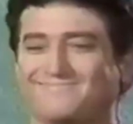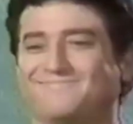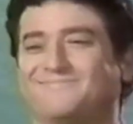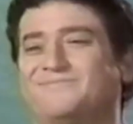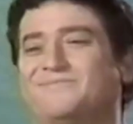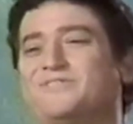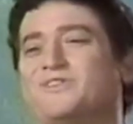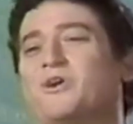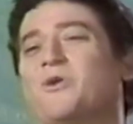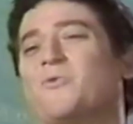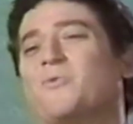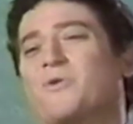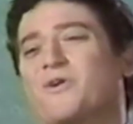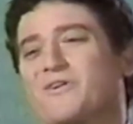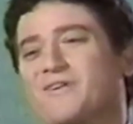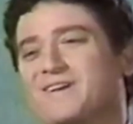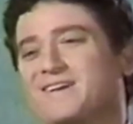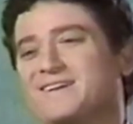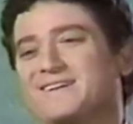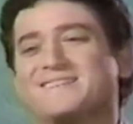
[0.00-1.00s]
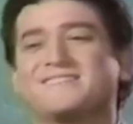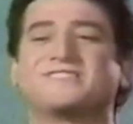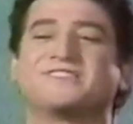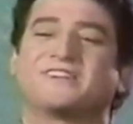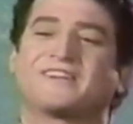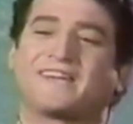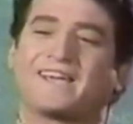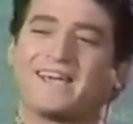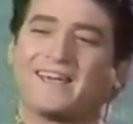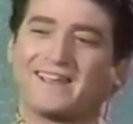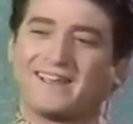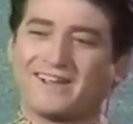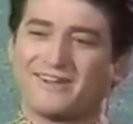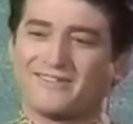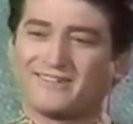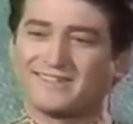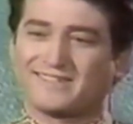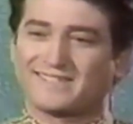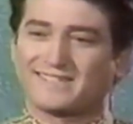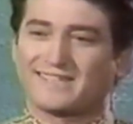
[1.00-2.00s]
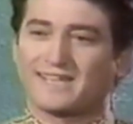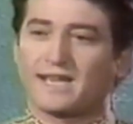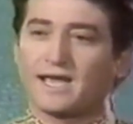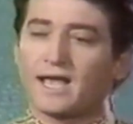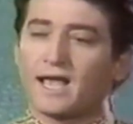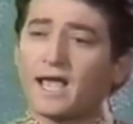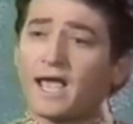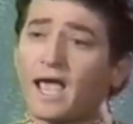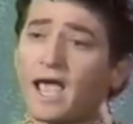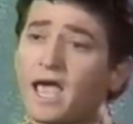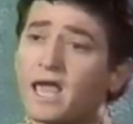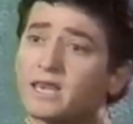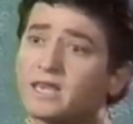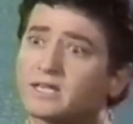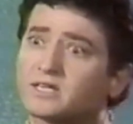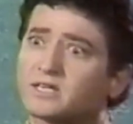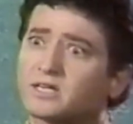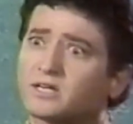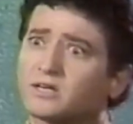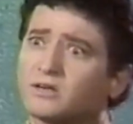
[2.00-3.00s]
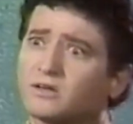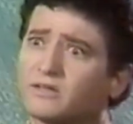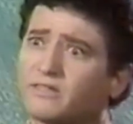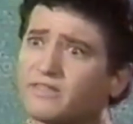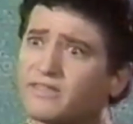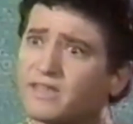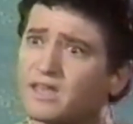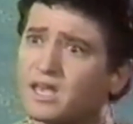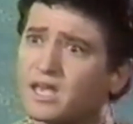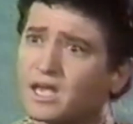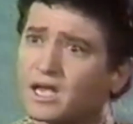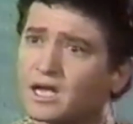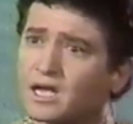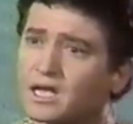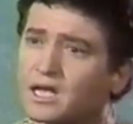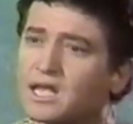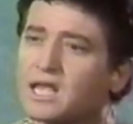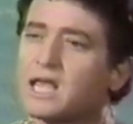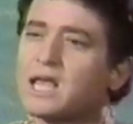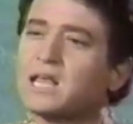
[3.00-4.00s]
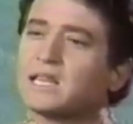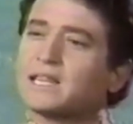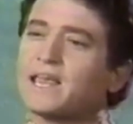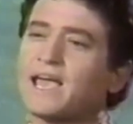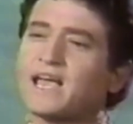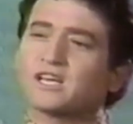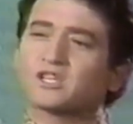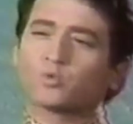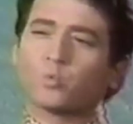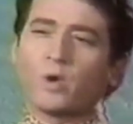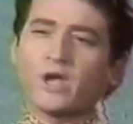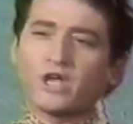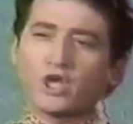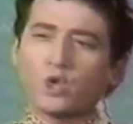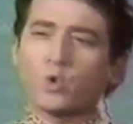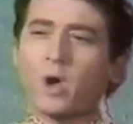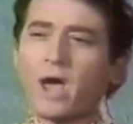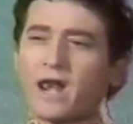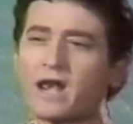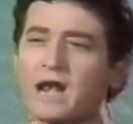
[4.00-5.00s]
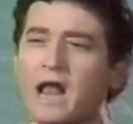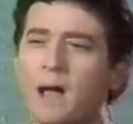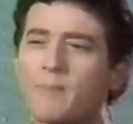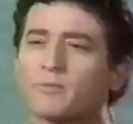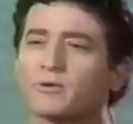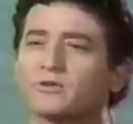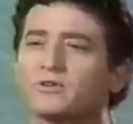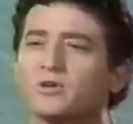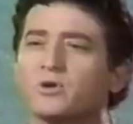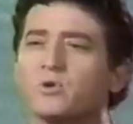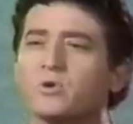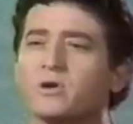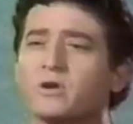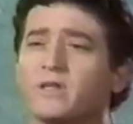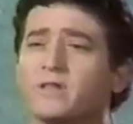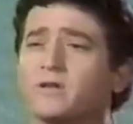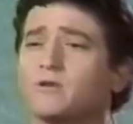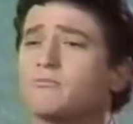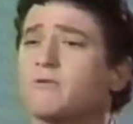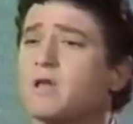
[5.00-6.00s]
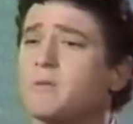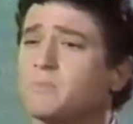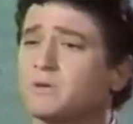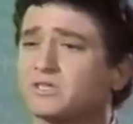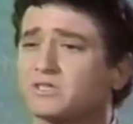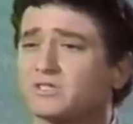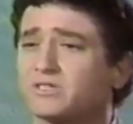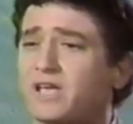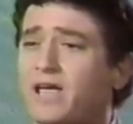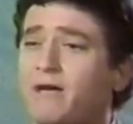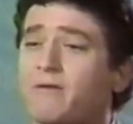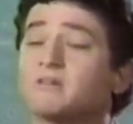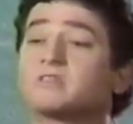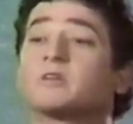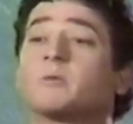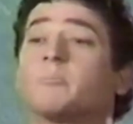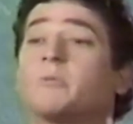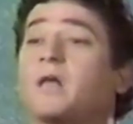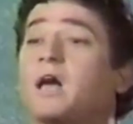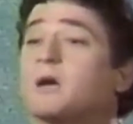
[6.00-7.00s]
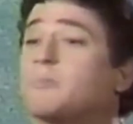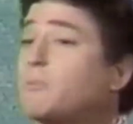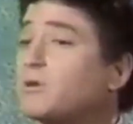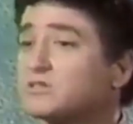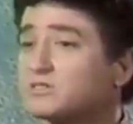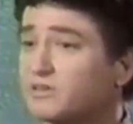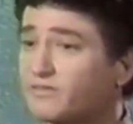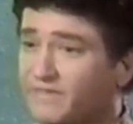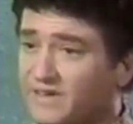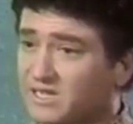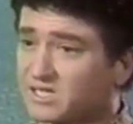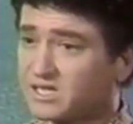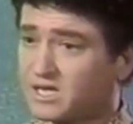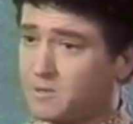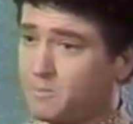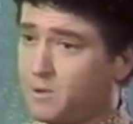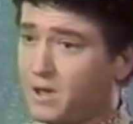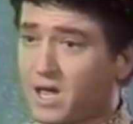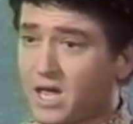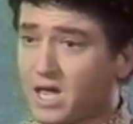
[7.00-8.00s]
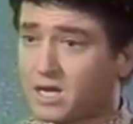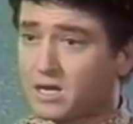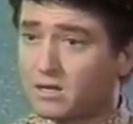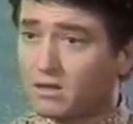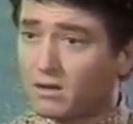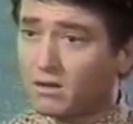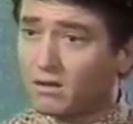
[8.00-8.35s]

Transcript: yeah, whatever. Get out of here. You're going to get me out of the TV, or Howie Mandel's going to strangle you by your throat, and then I'm going to make you explode.